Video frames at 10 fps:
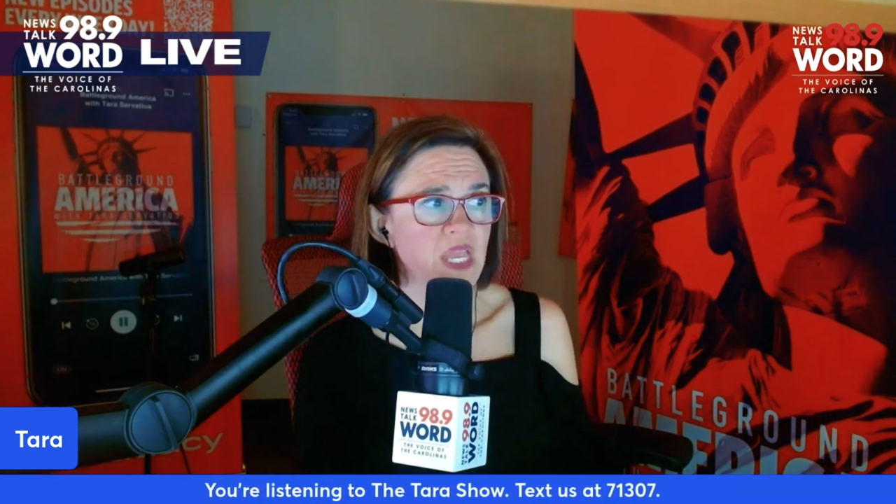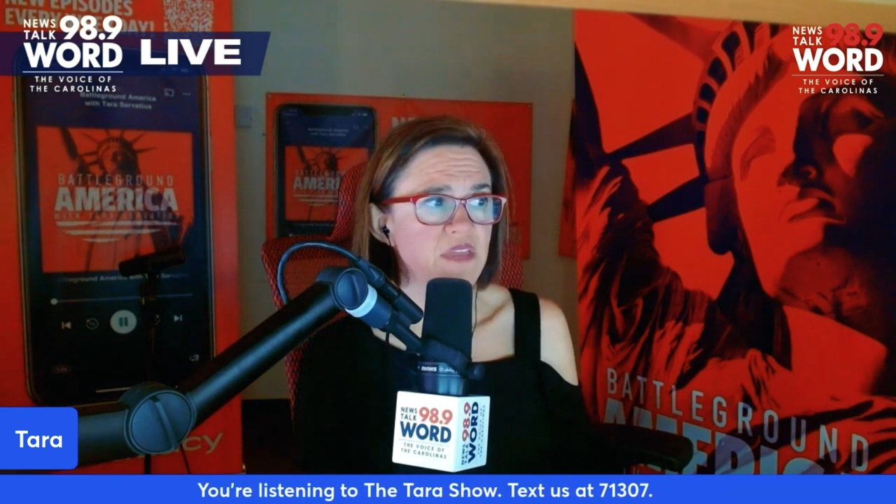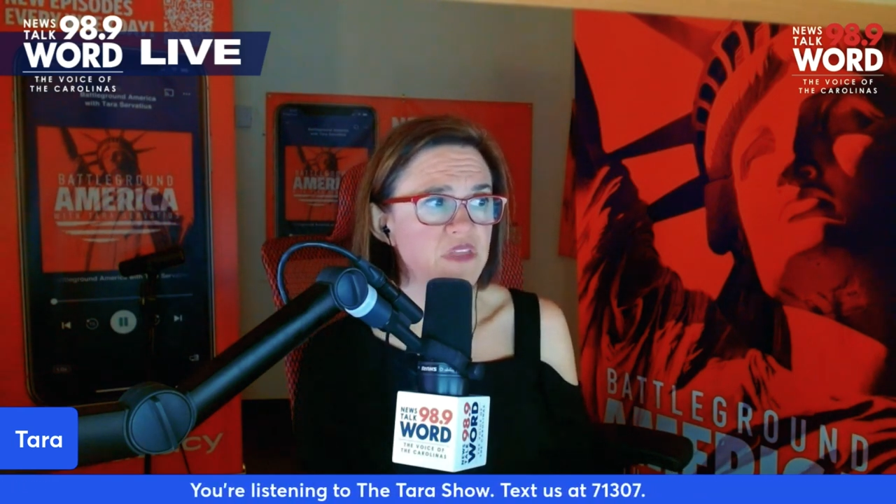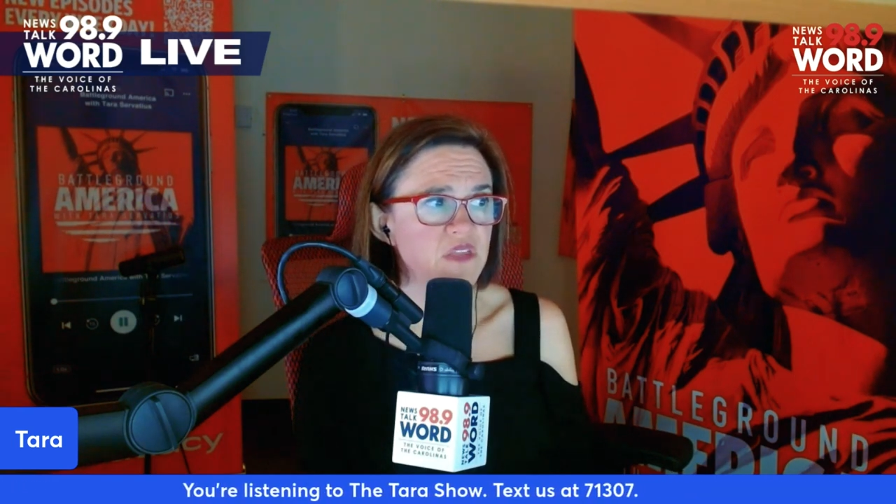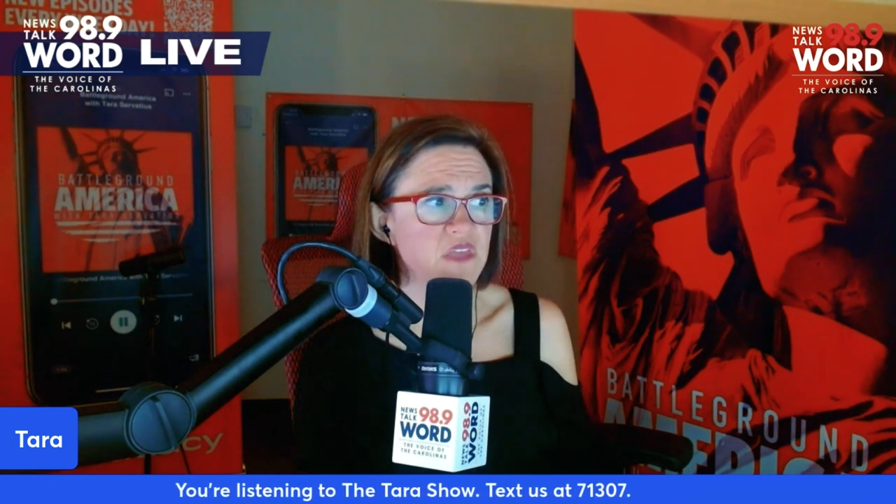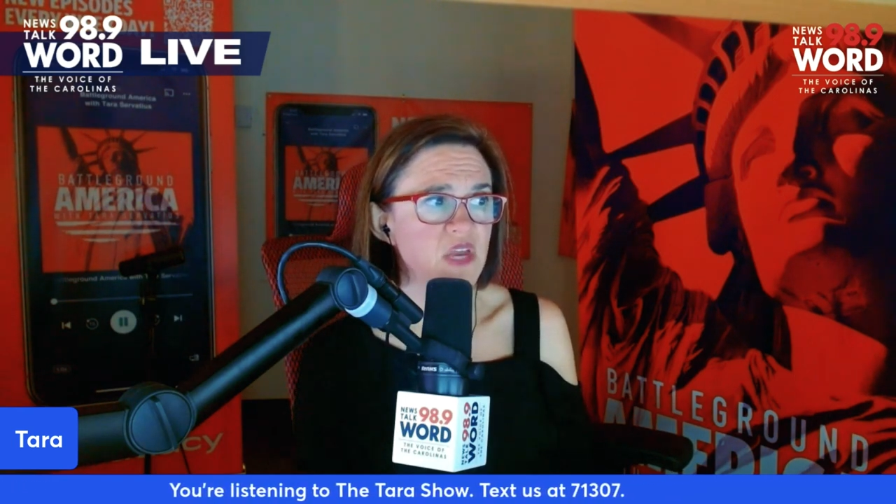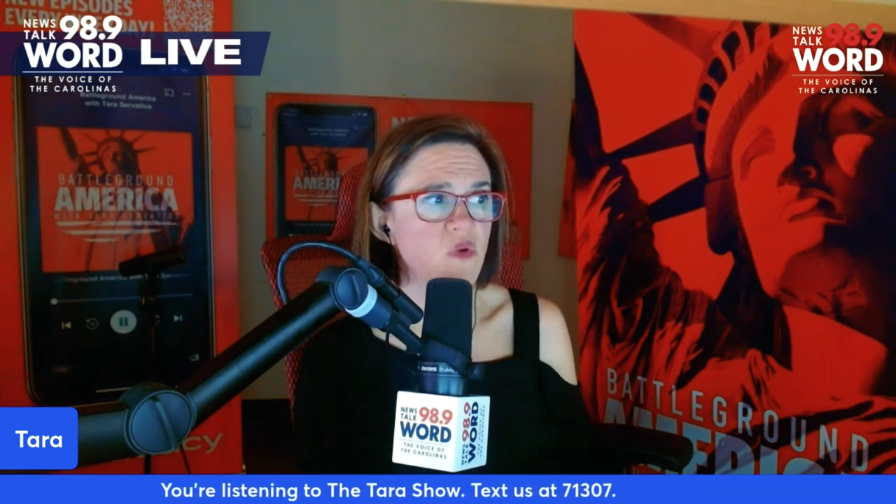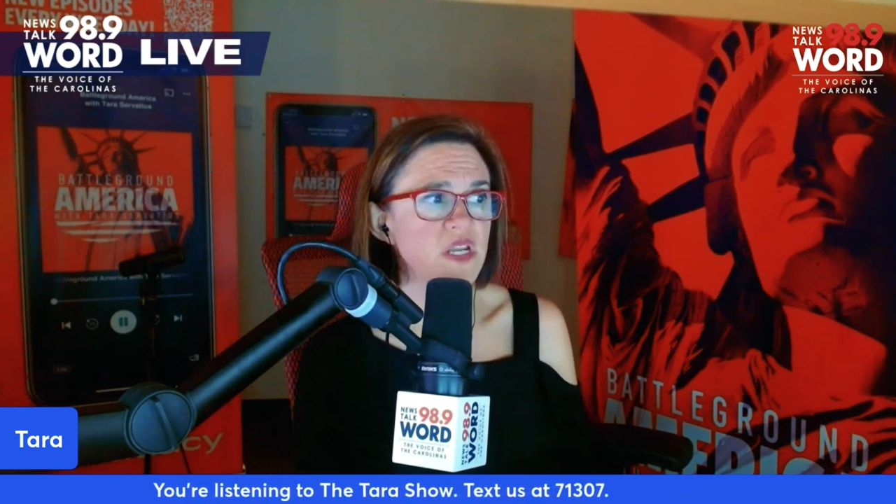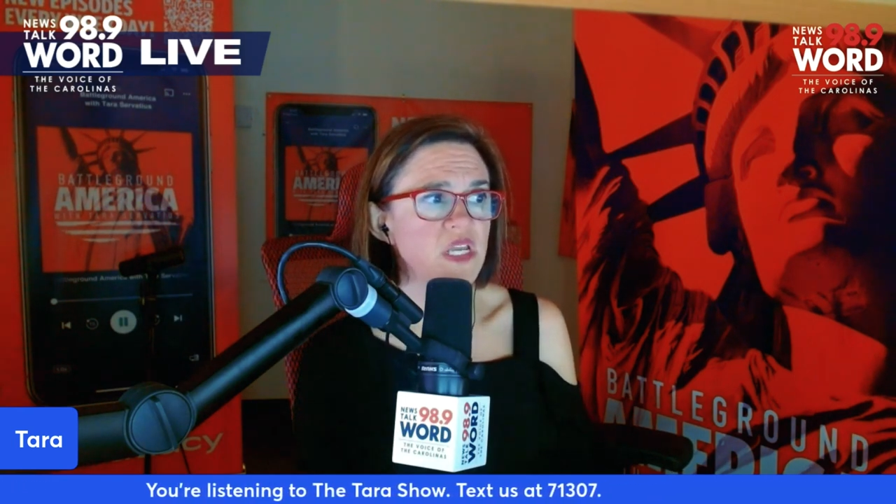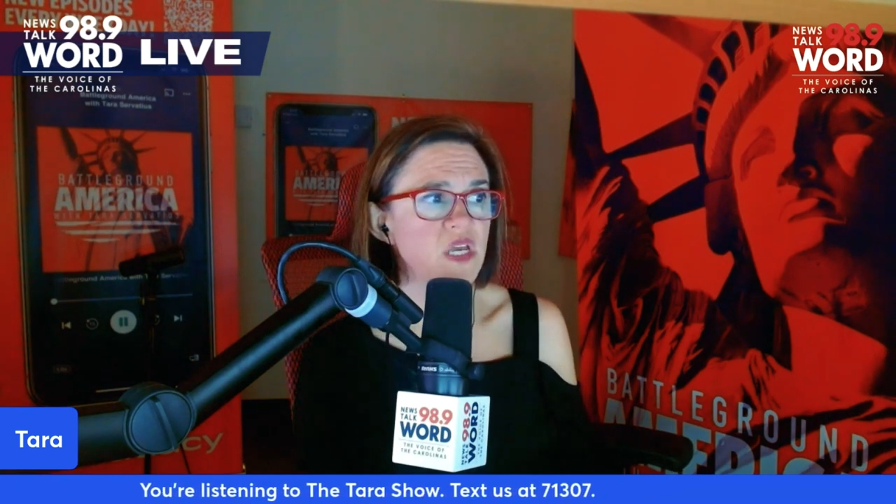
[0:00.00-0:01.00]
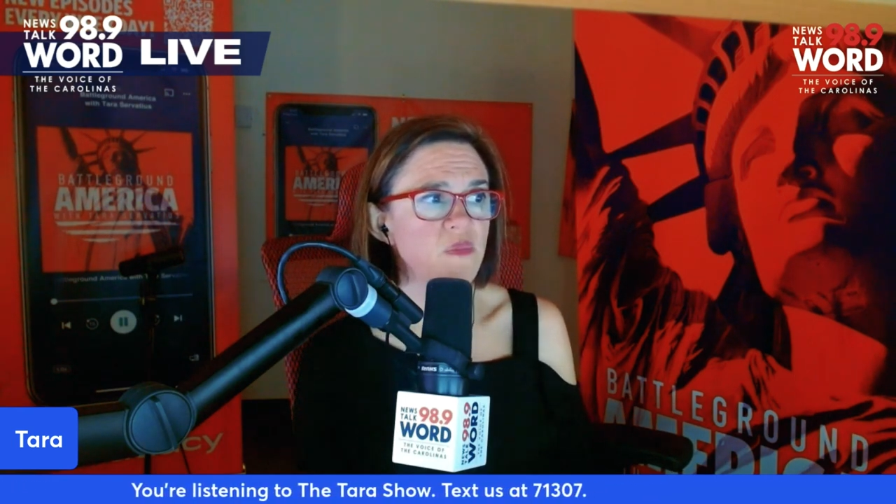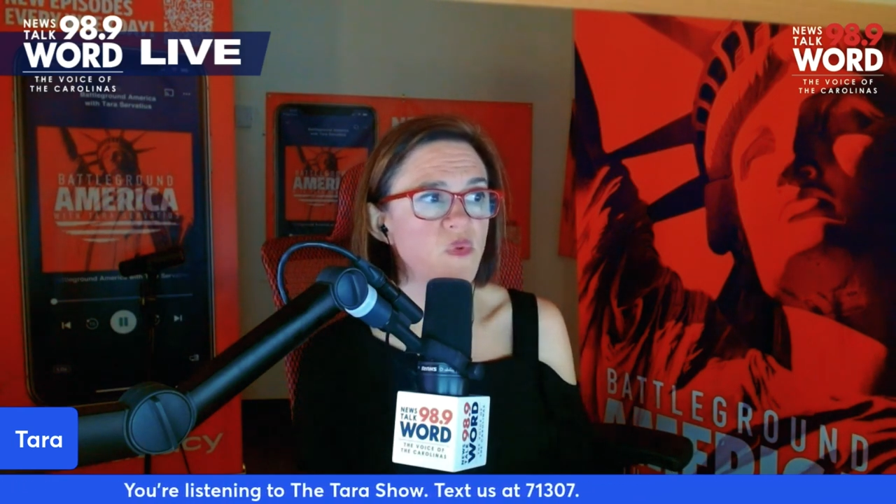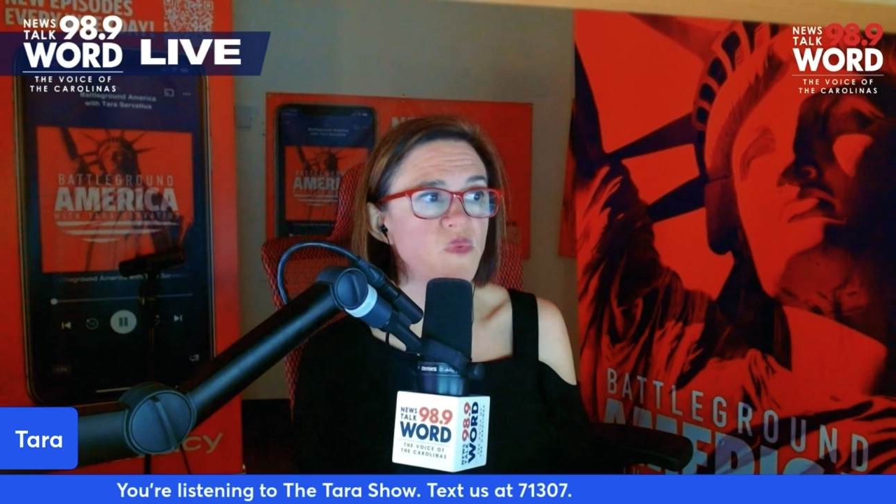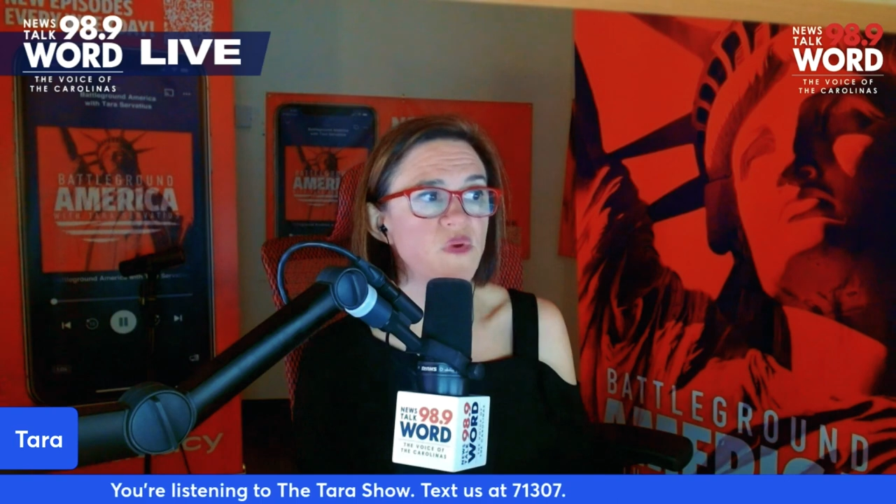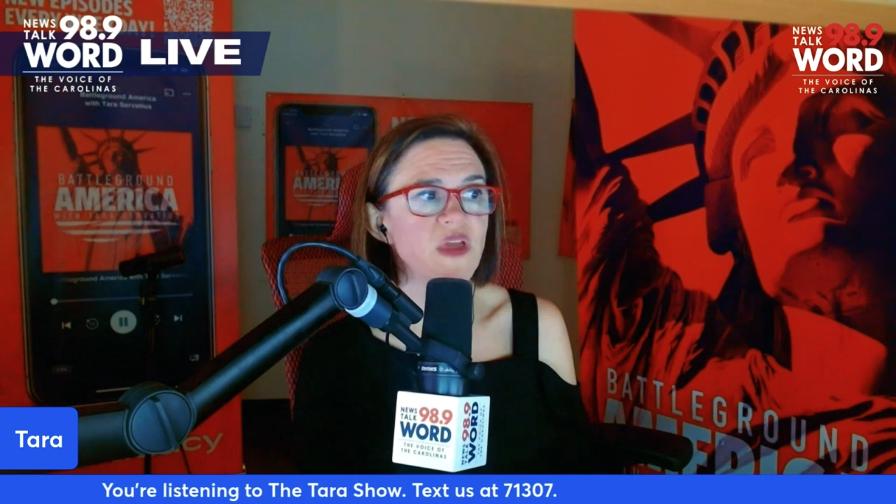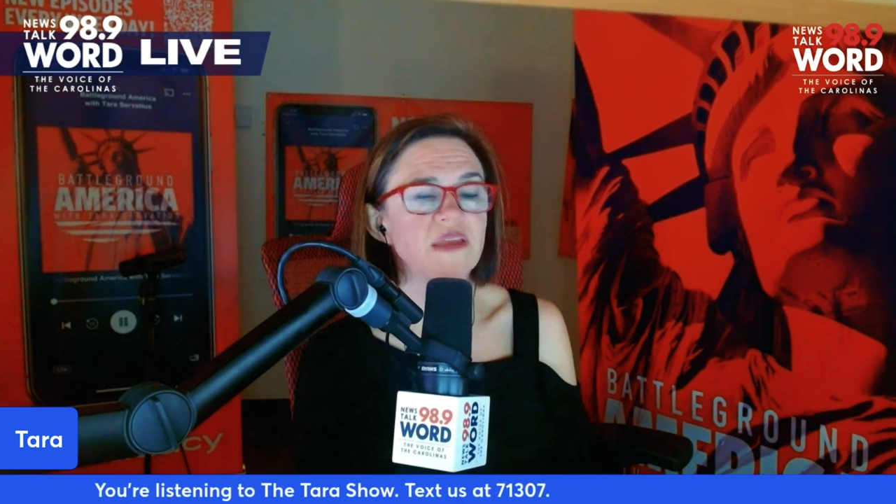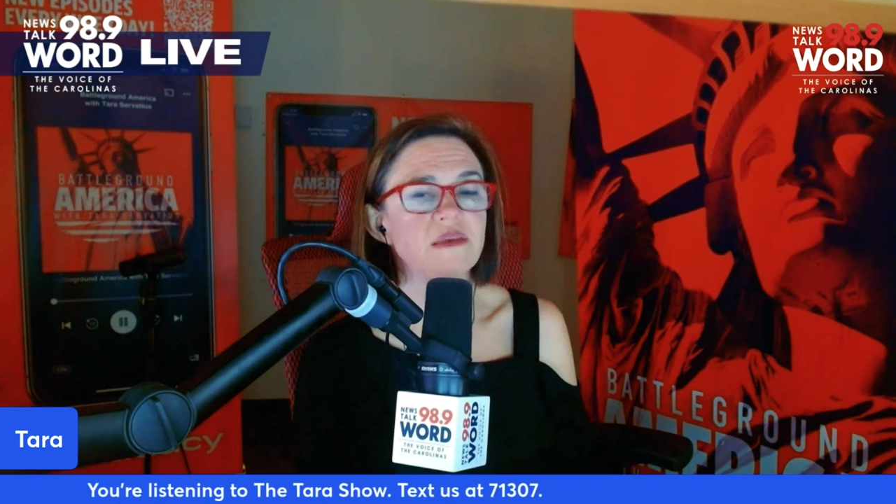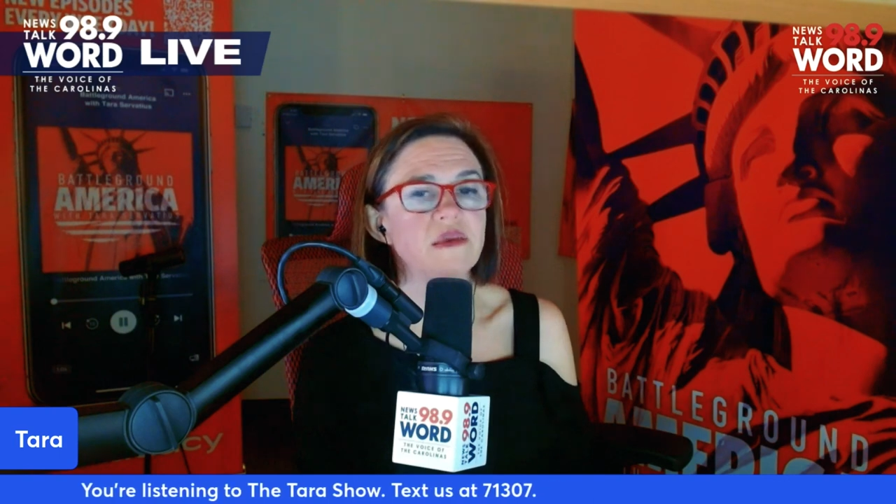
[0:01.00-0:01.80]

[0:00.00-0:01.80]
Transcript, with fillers: I think they want him where they